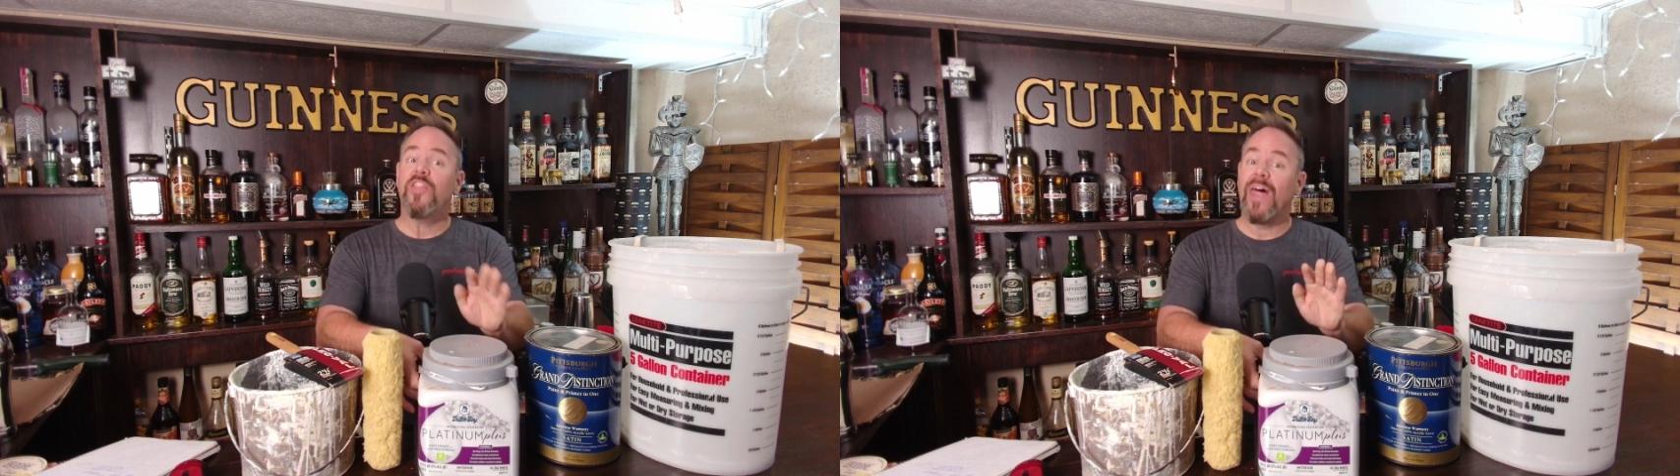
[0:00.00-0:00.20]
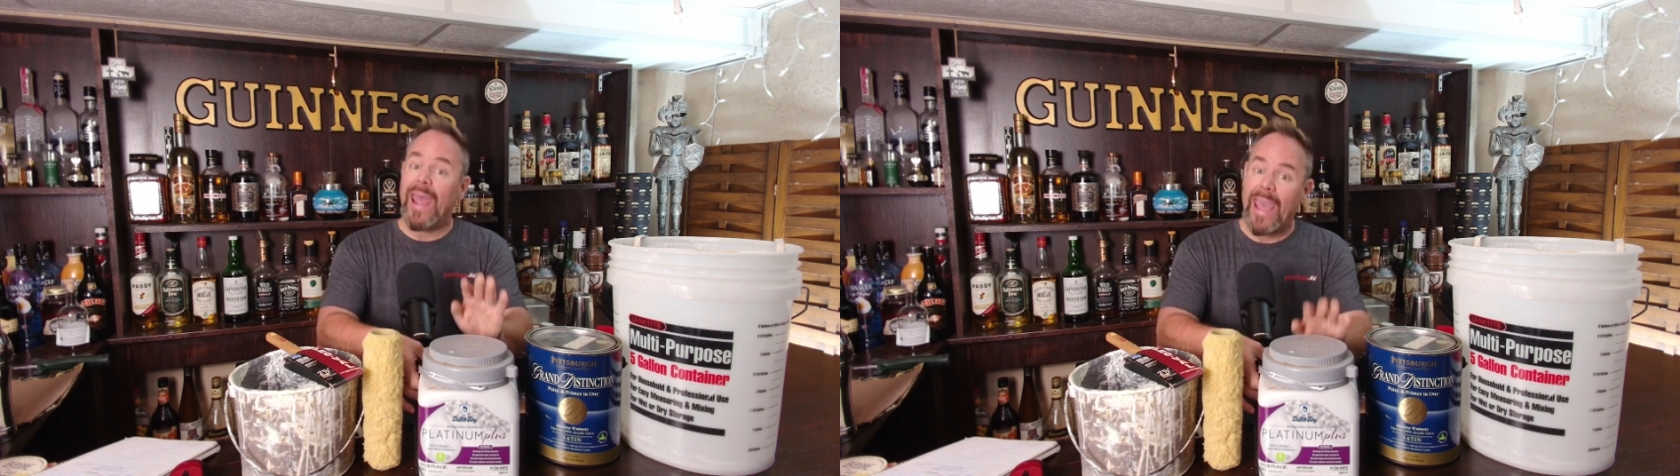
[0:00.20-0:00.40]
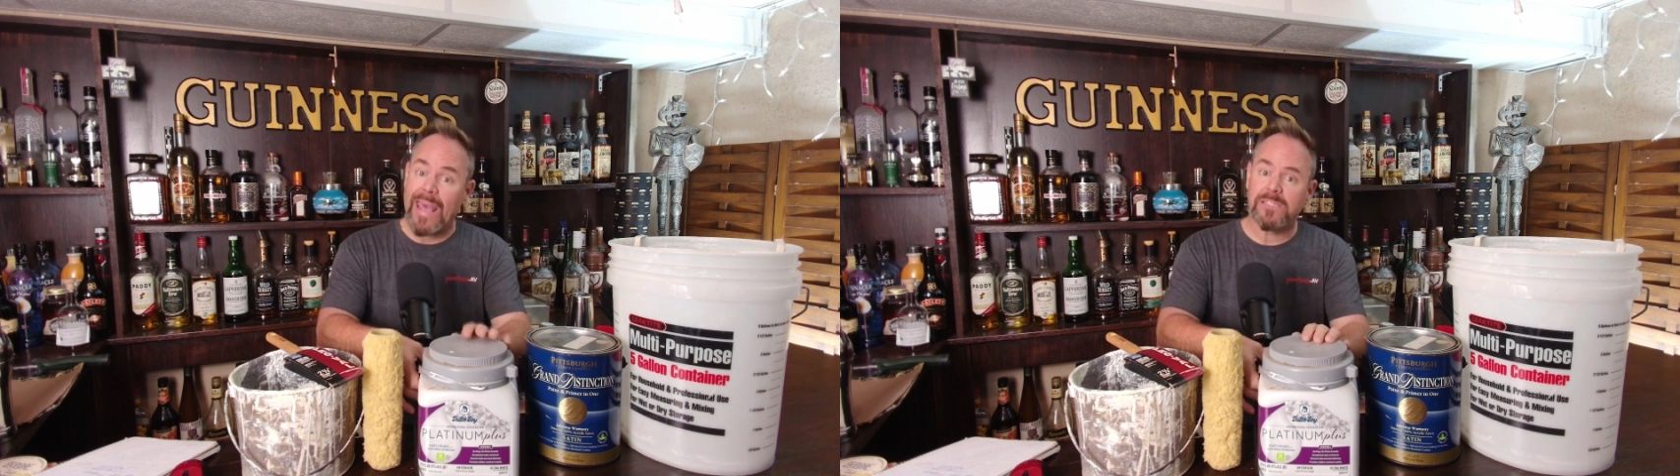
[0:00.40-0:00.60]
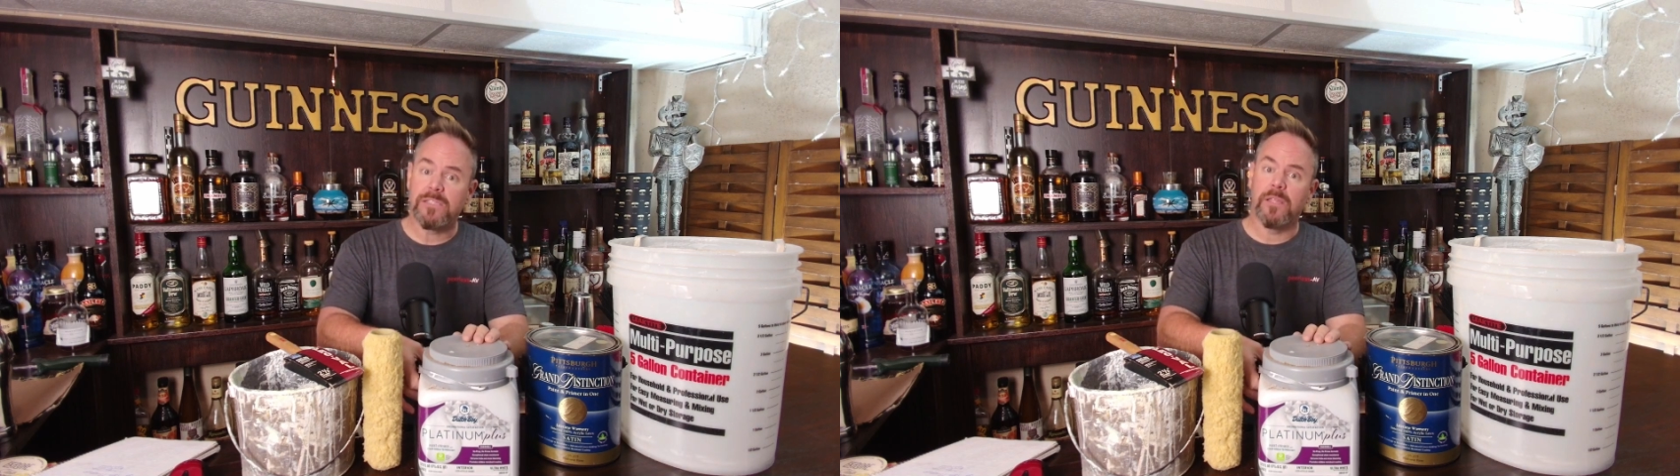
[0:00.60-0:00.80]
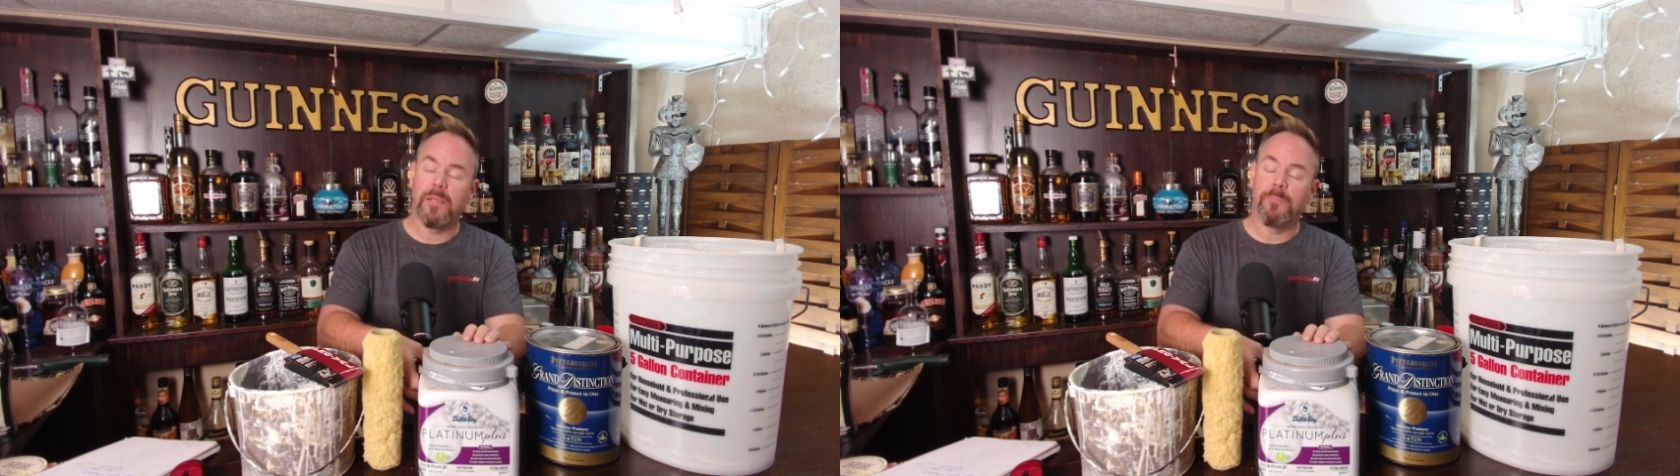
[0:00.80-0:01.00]
that
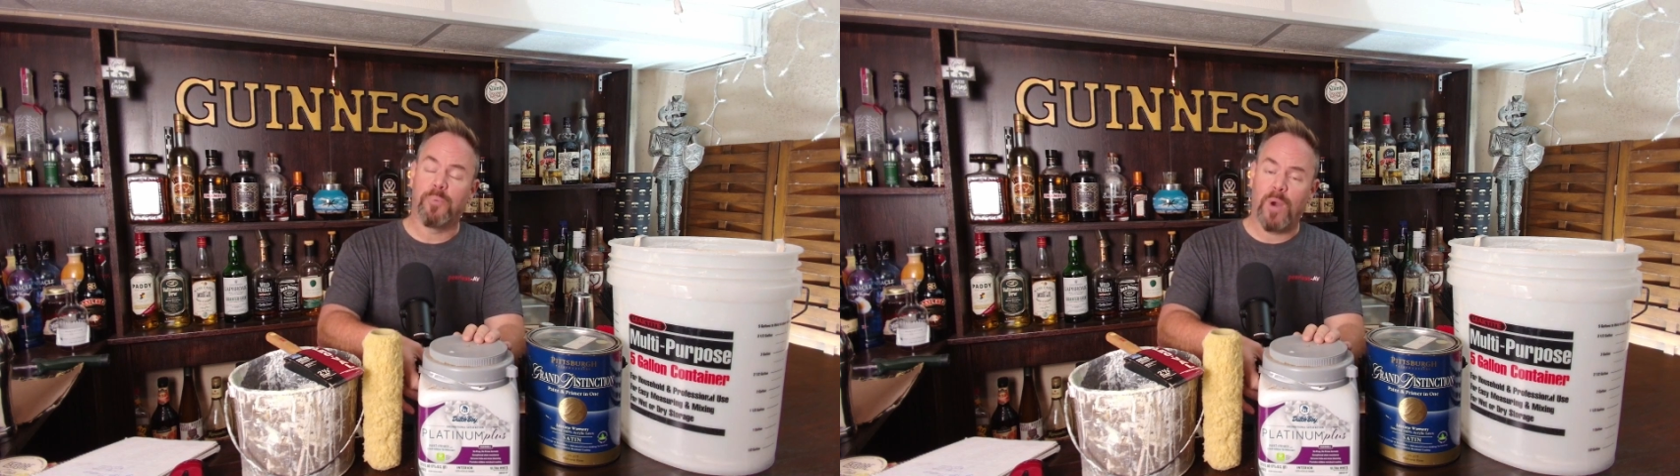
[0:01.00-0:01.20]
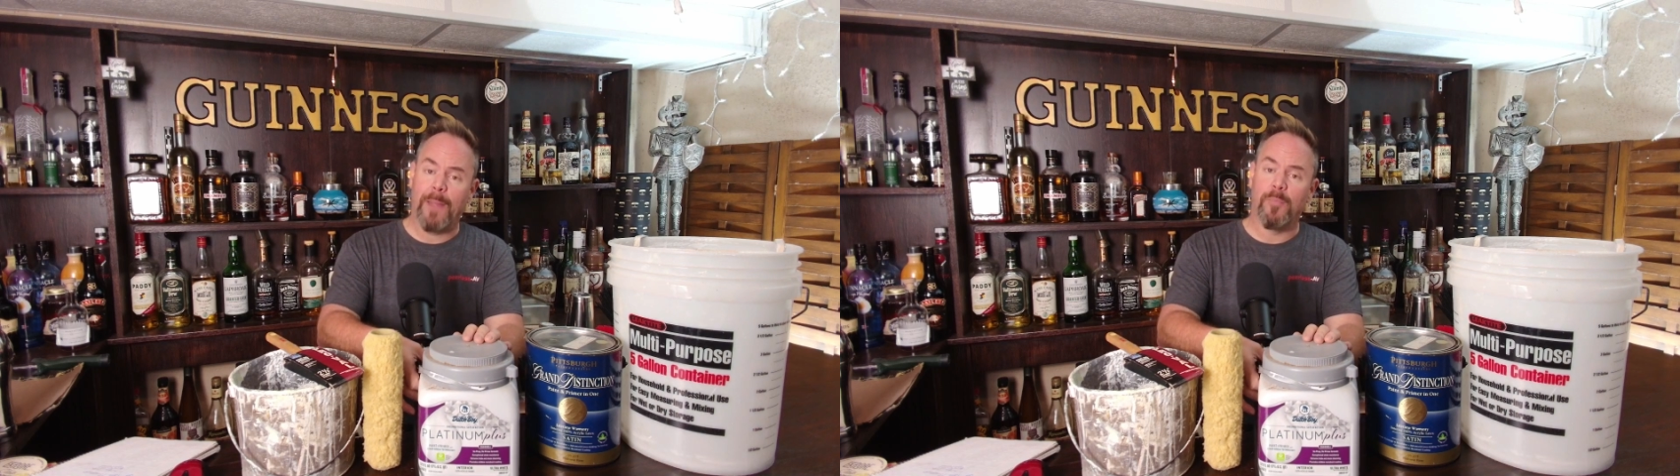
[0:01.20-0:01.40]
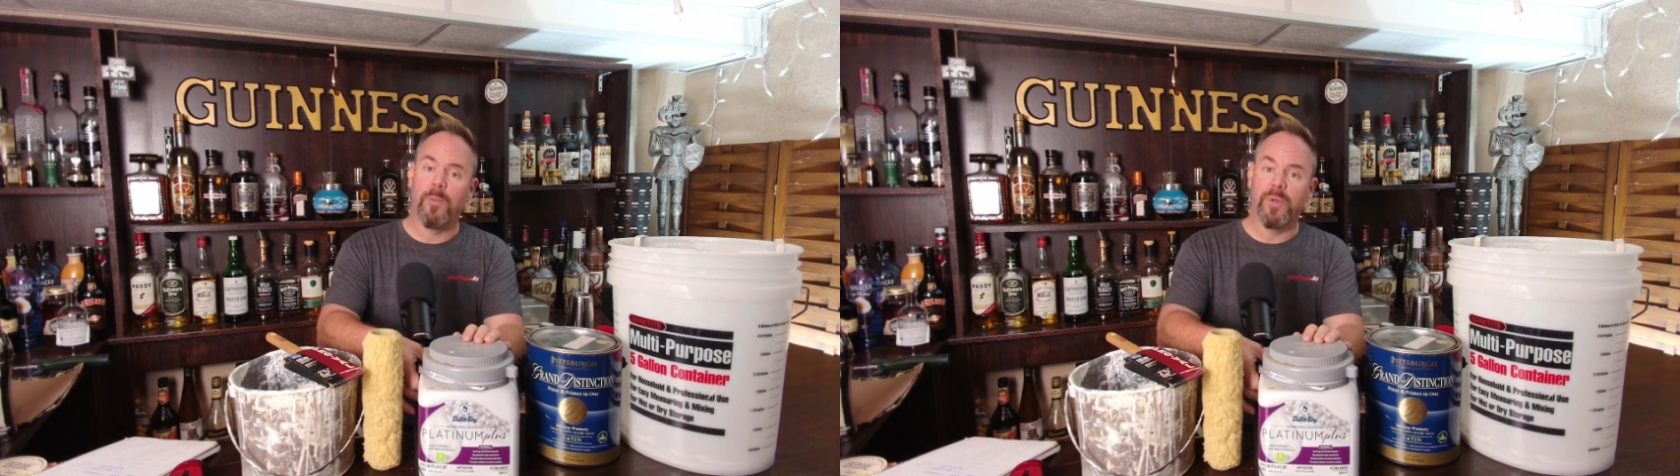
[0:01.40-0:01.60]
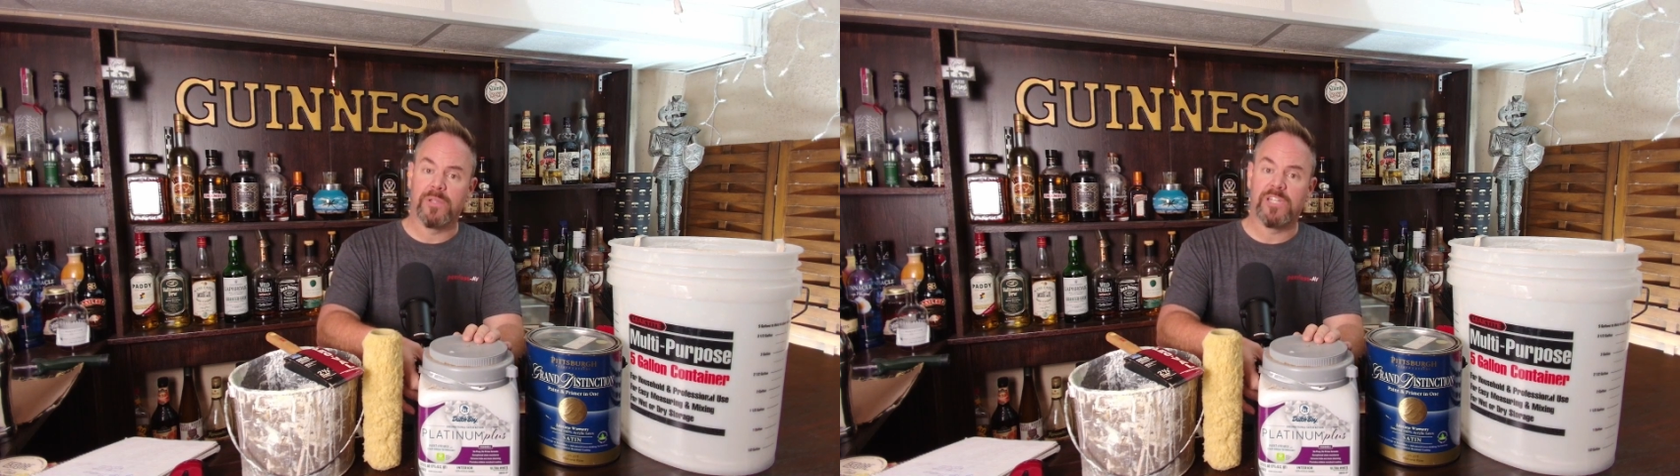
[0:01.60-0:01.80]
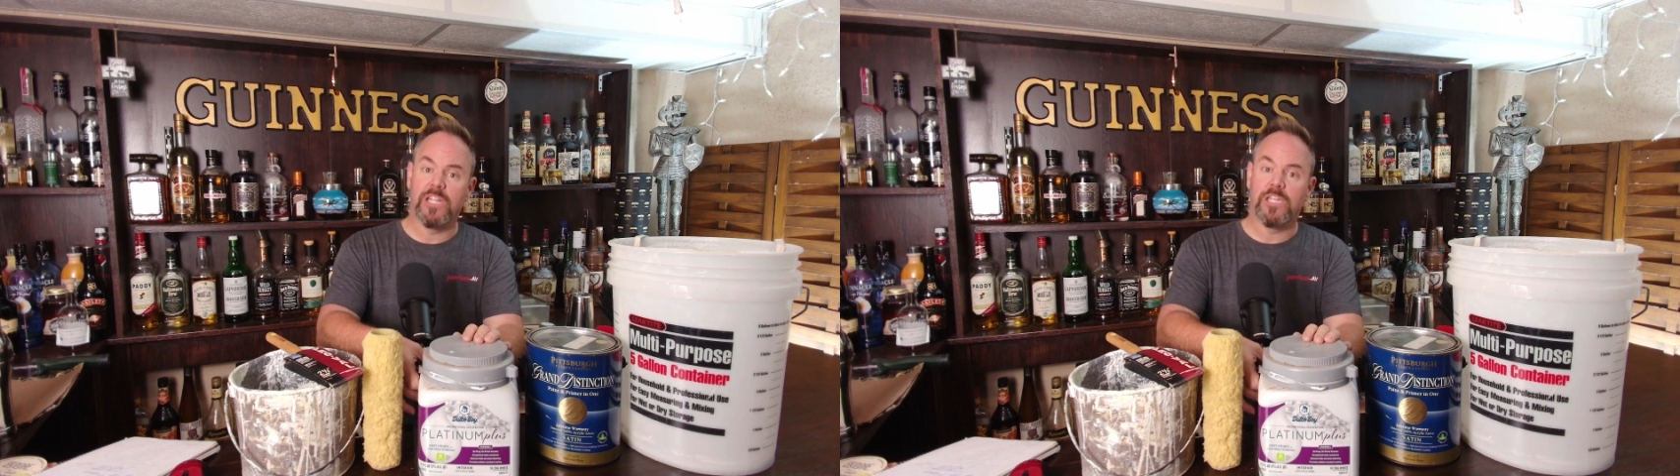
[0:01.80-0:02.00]
has the primer
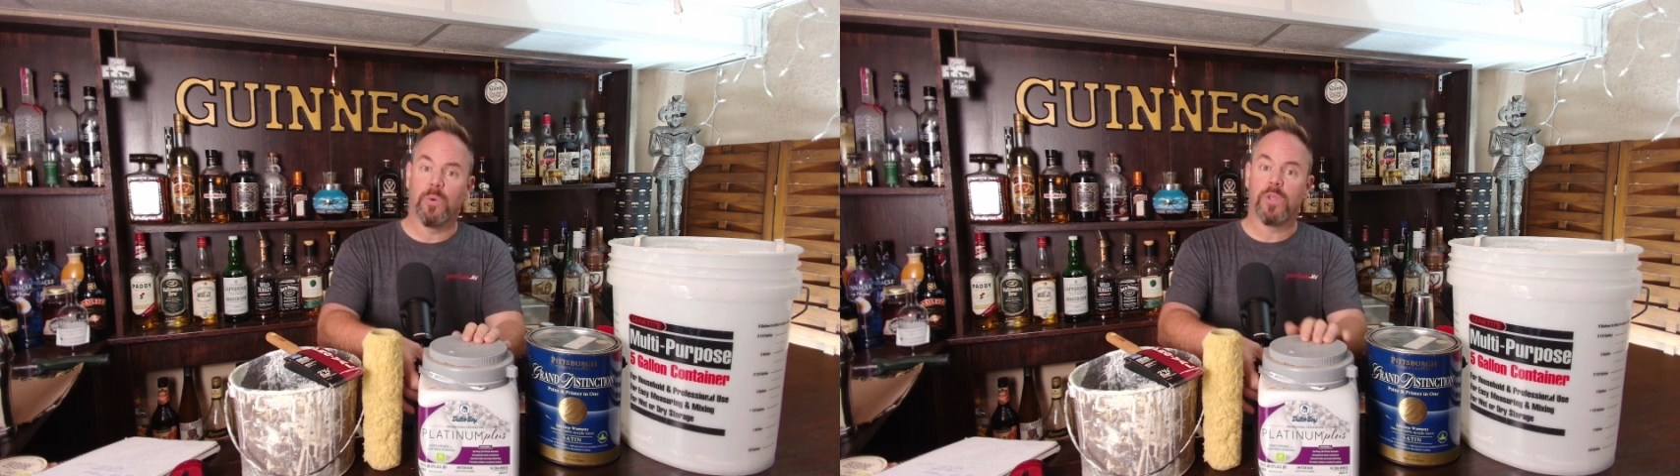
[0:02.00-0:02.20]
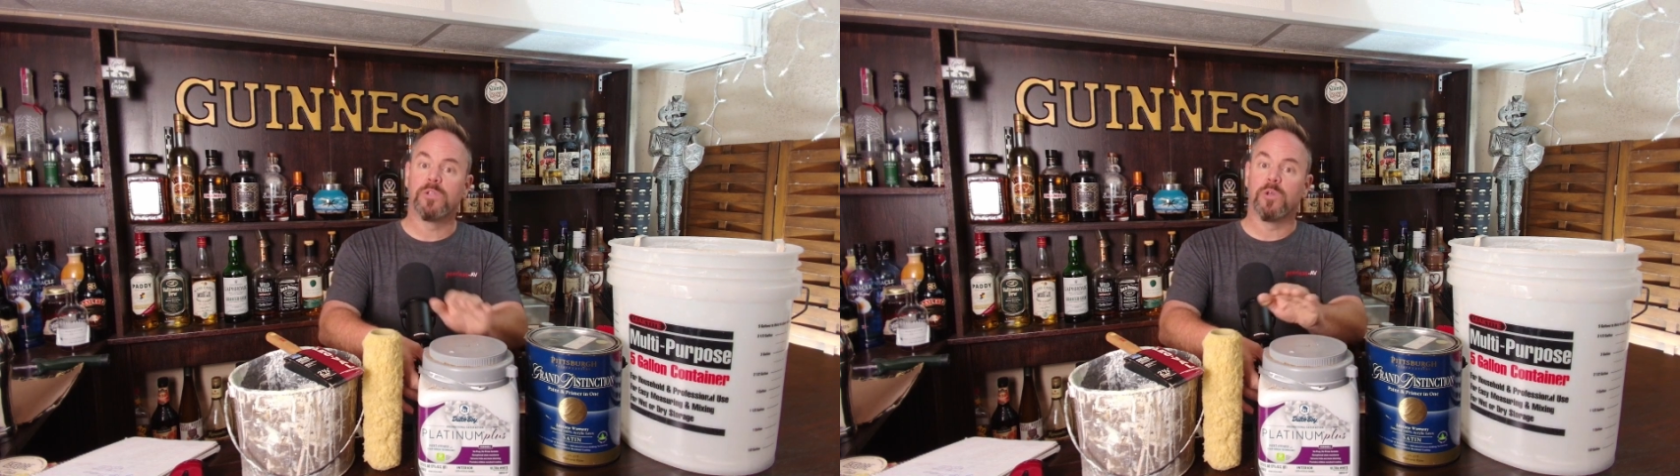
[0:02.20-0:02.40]
built into it.